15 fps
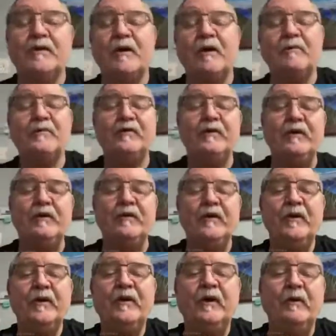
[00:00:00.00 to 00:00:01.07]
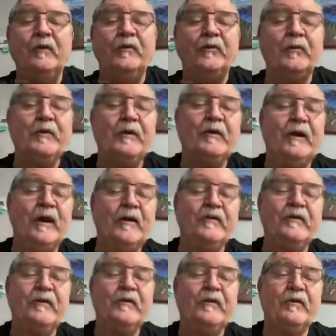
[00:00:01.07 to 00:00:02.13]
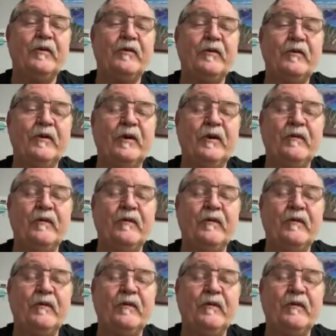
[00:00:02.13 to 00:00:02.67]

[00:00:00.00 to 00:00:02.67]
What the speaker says: great luck or pleasure to work with Sean Thompson,